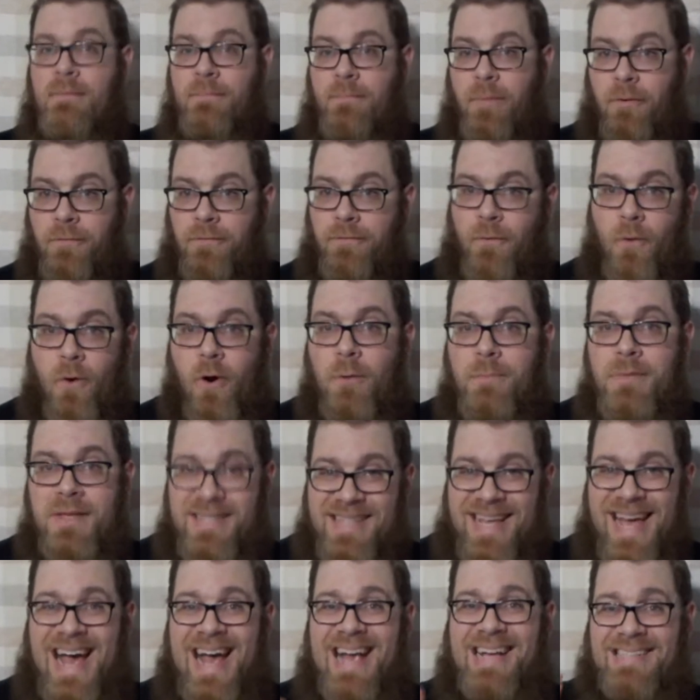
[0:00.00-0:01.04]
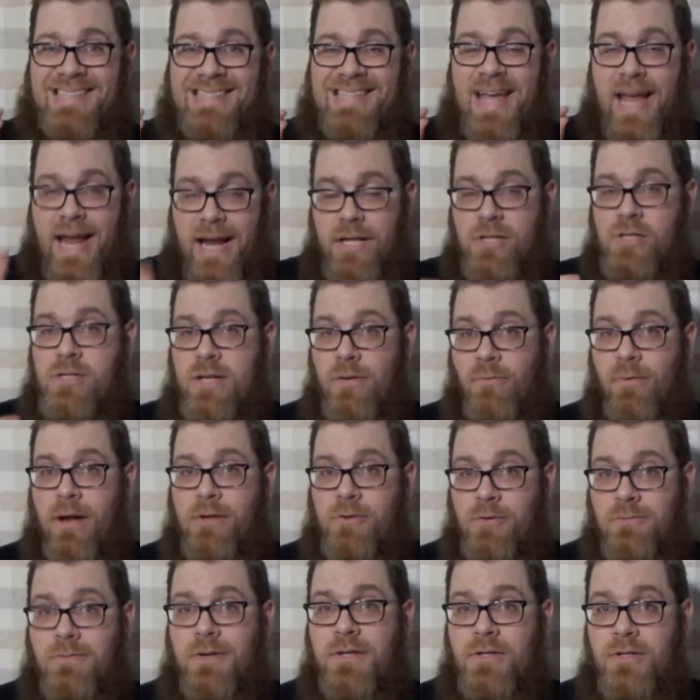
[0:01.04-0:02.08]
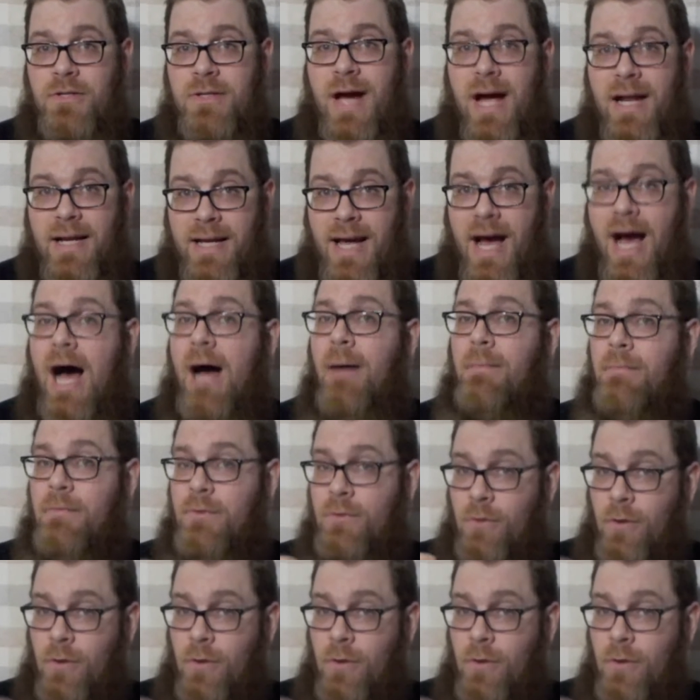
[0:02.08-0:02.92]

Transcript: perform the test, hdretrovision.com,